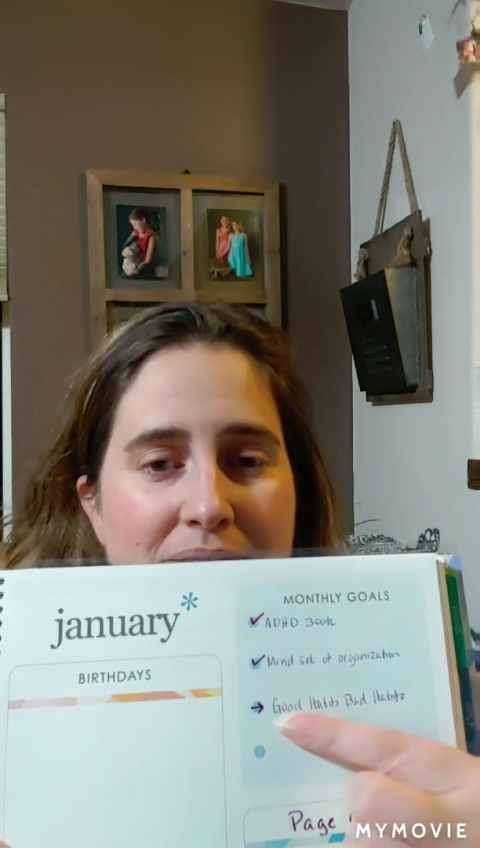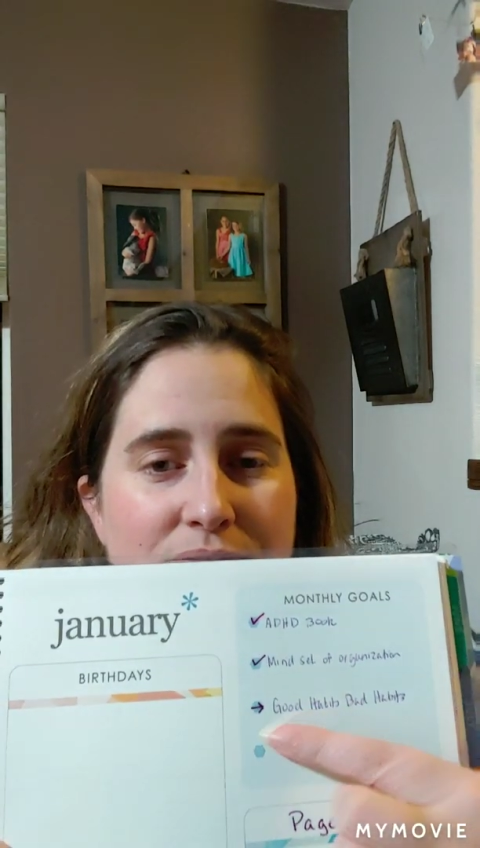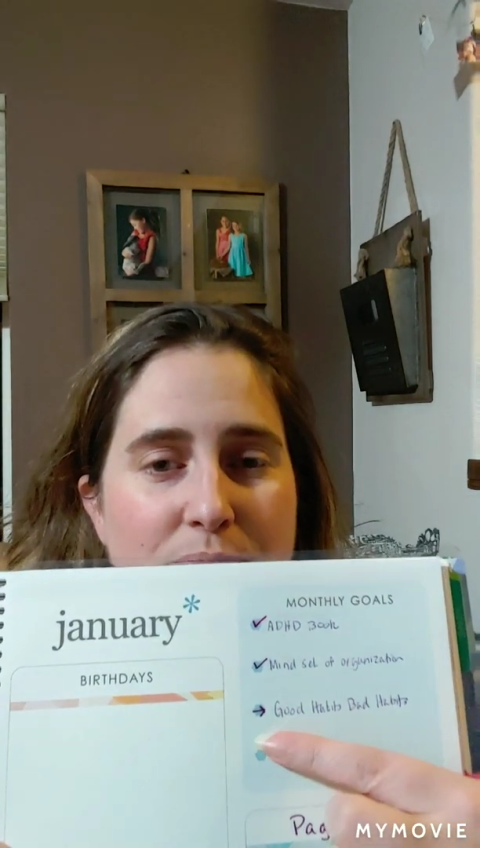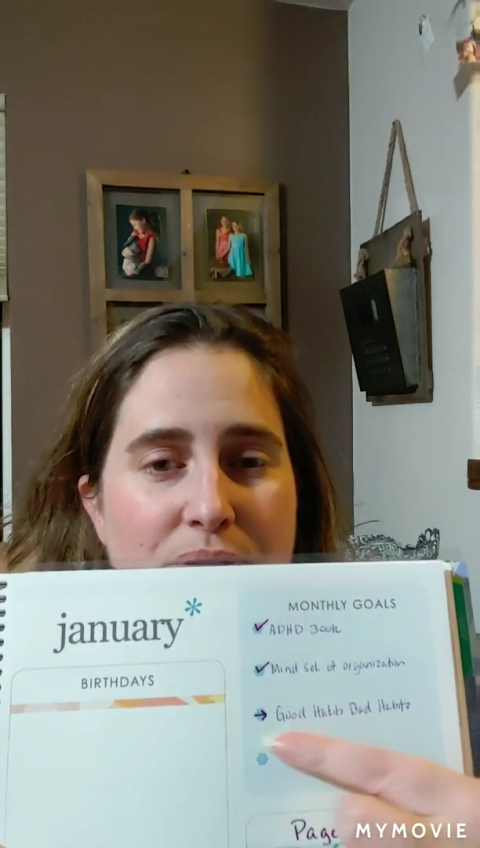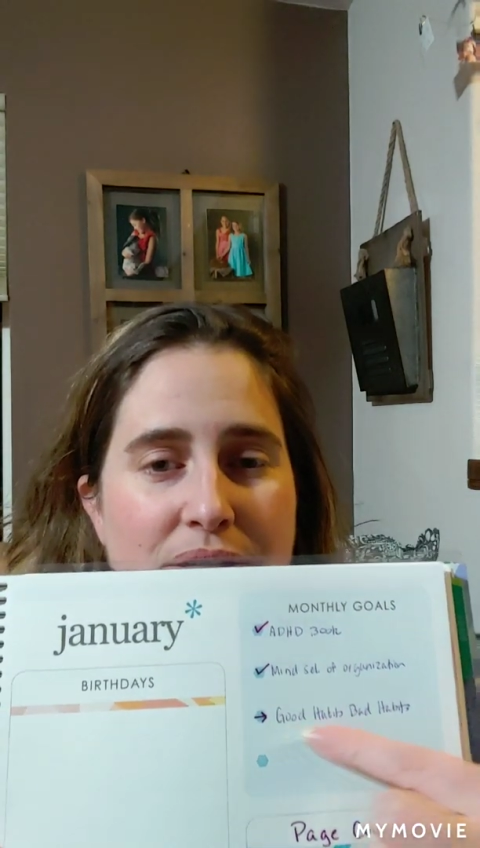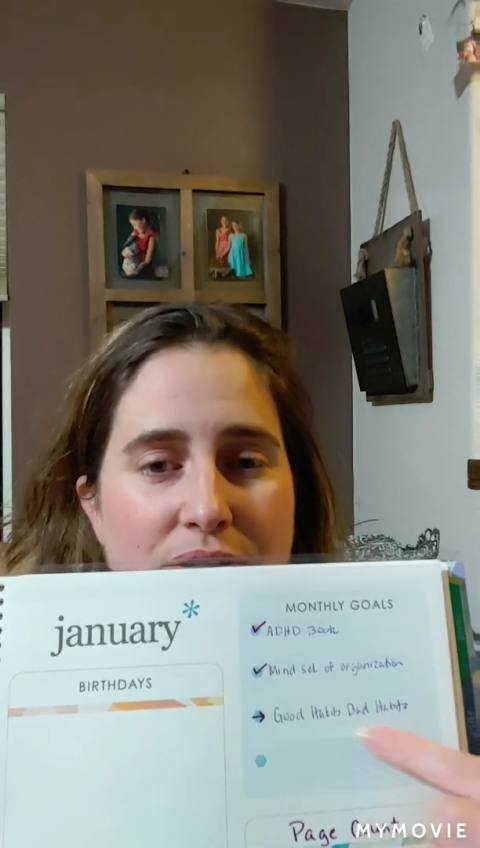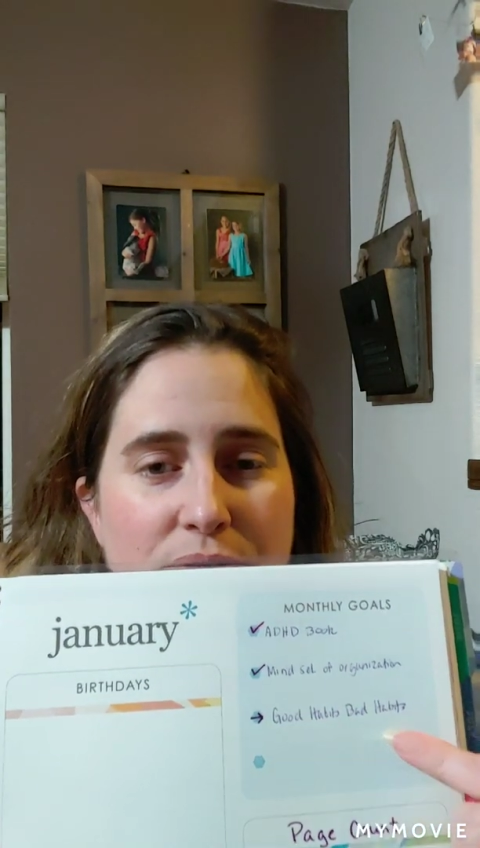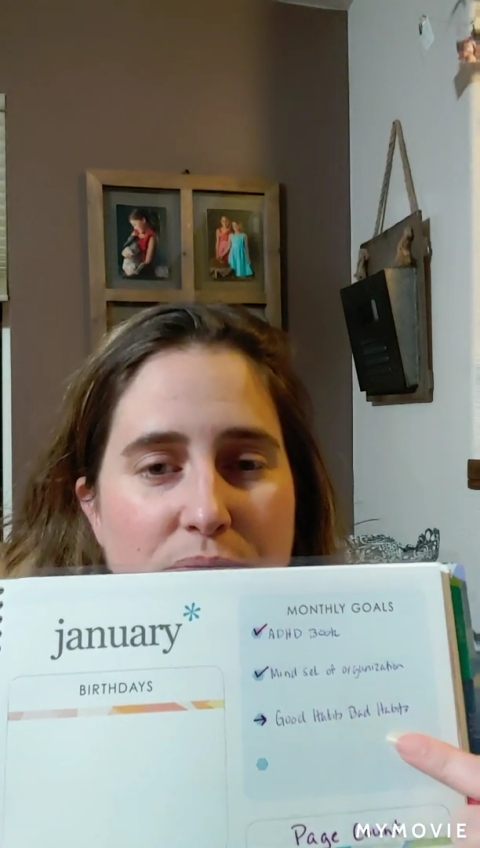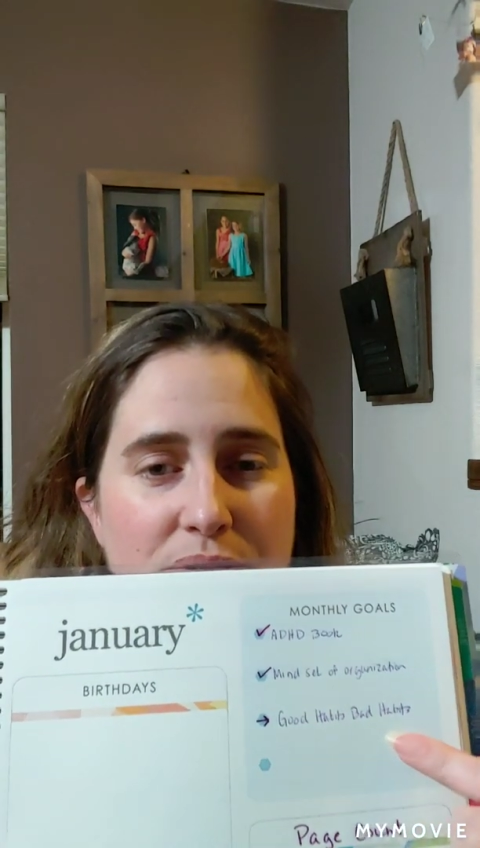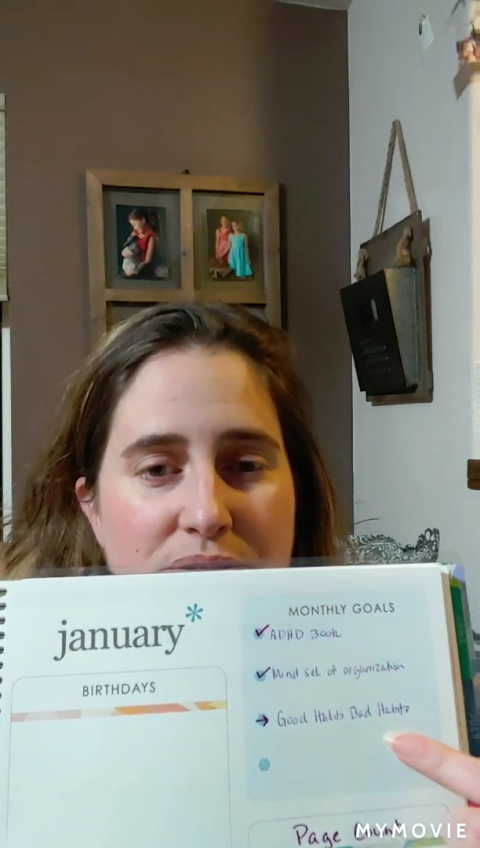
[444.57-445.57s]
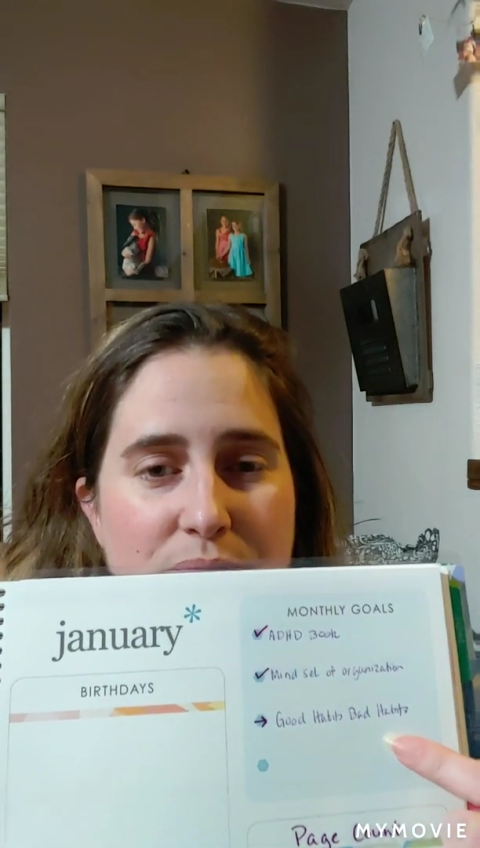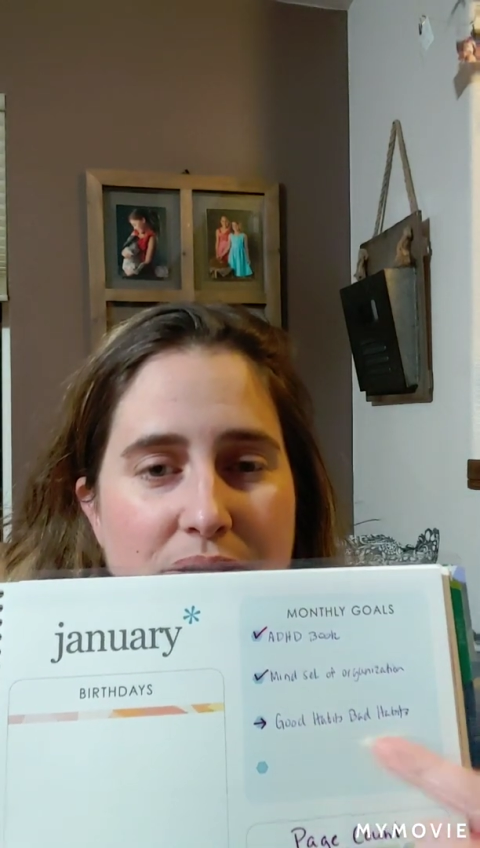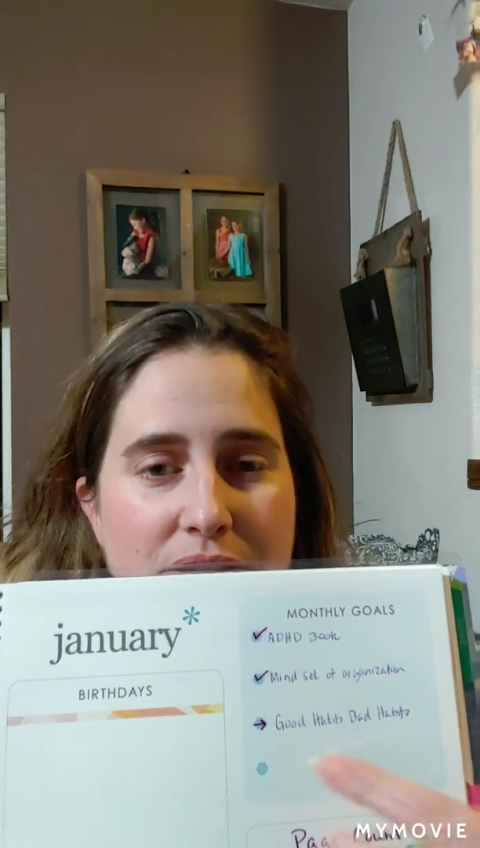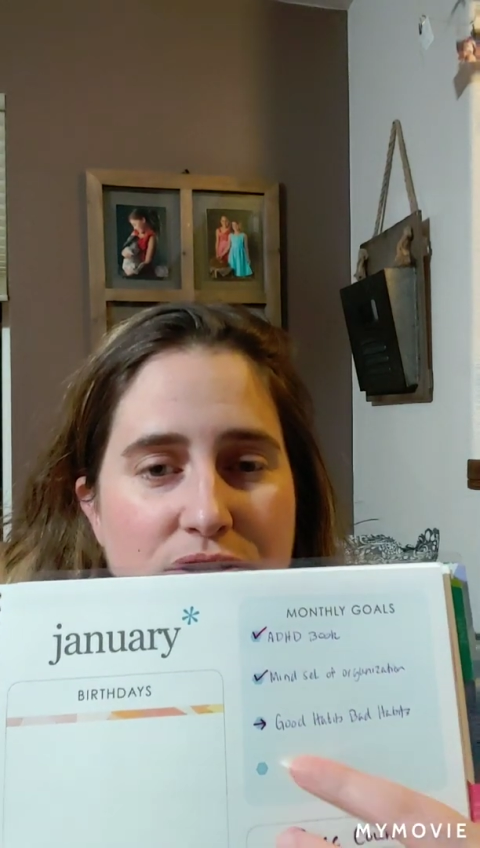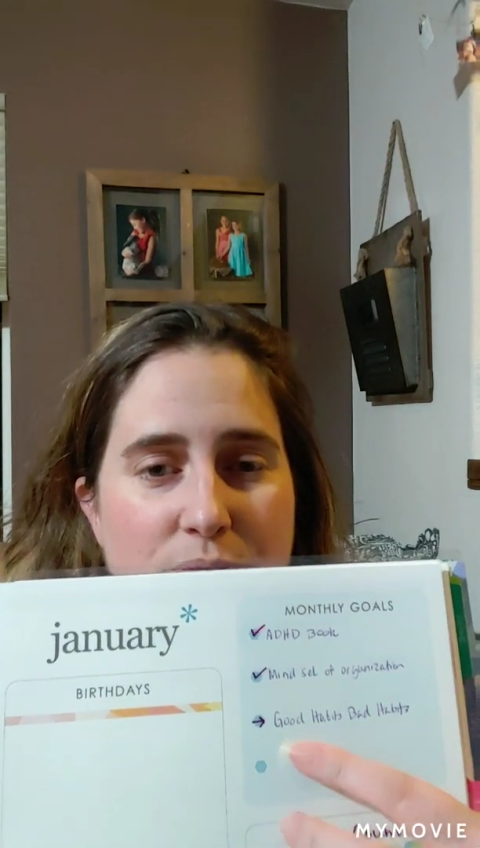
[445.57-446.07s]
so I put an arrow this
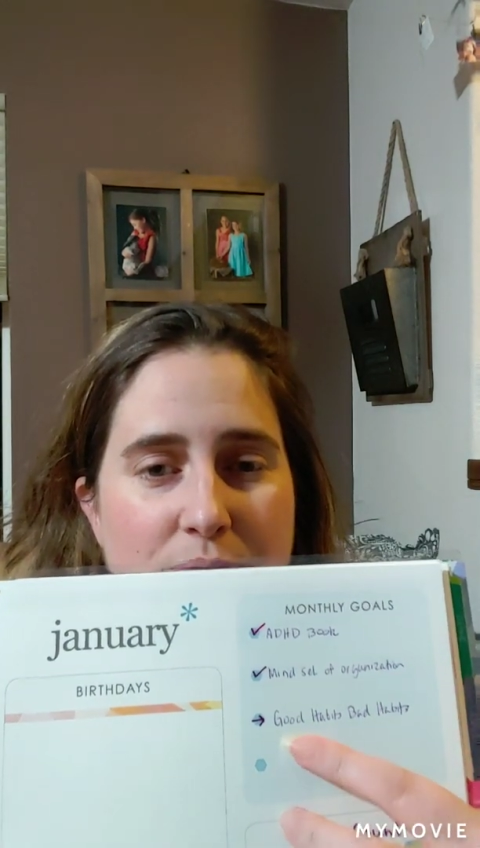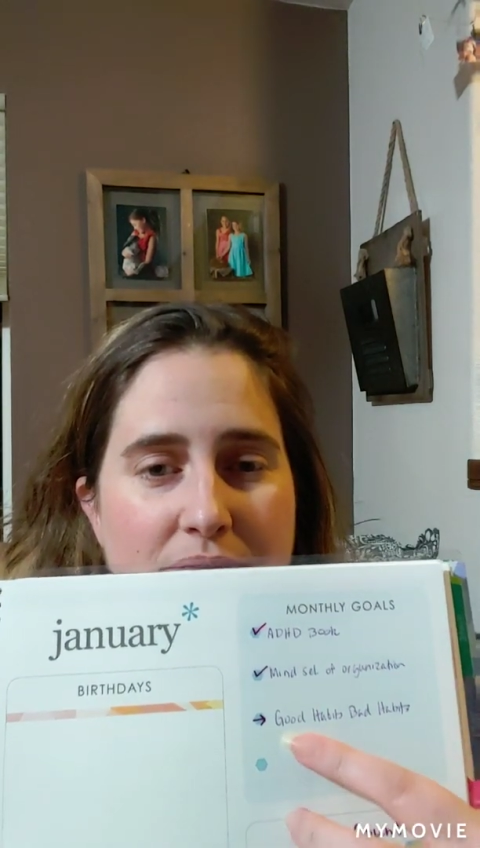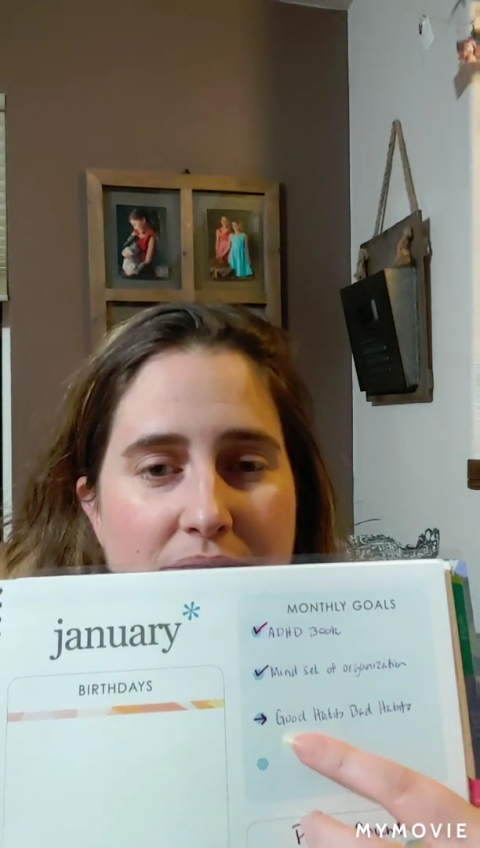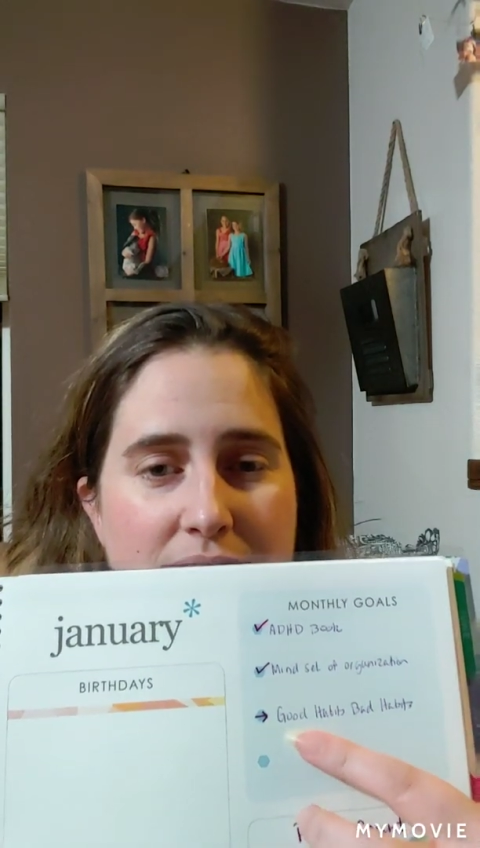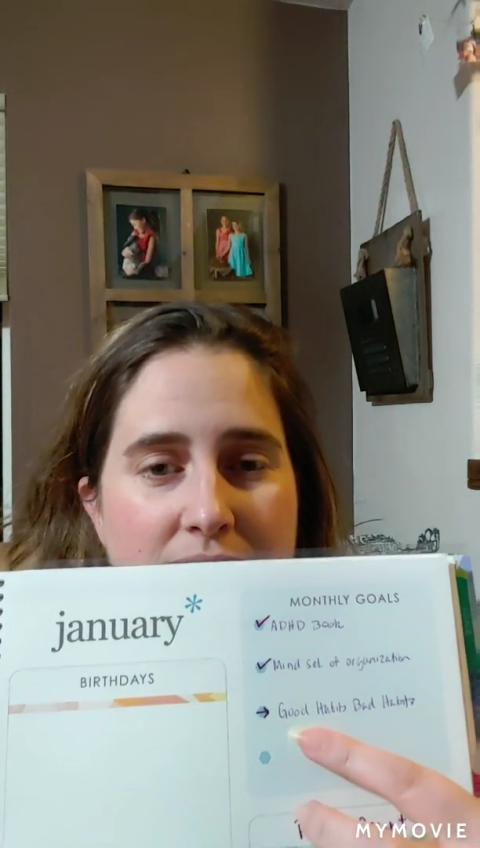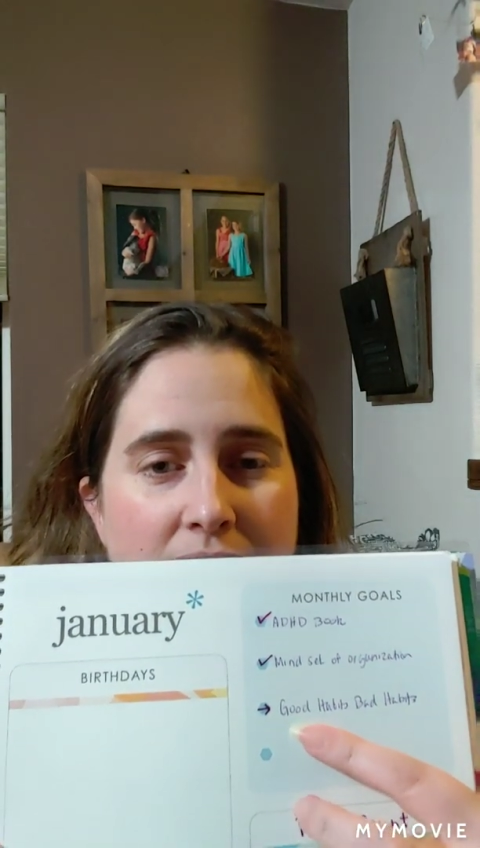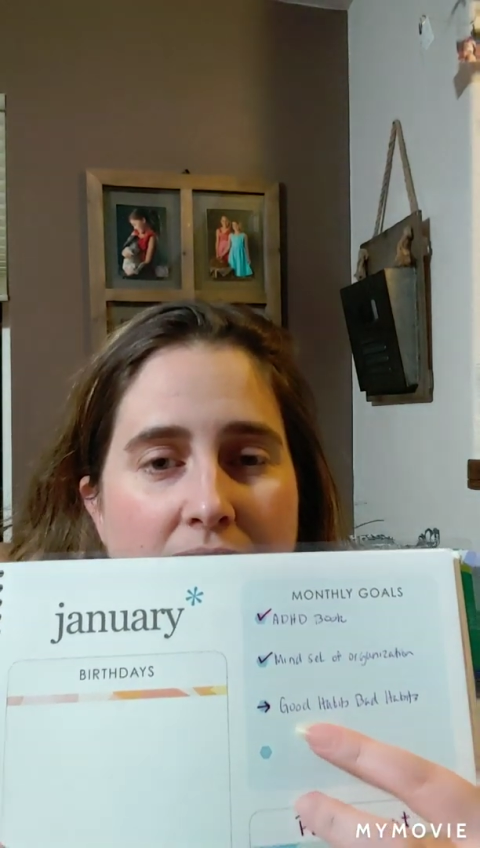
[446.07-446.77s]
way showing that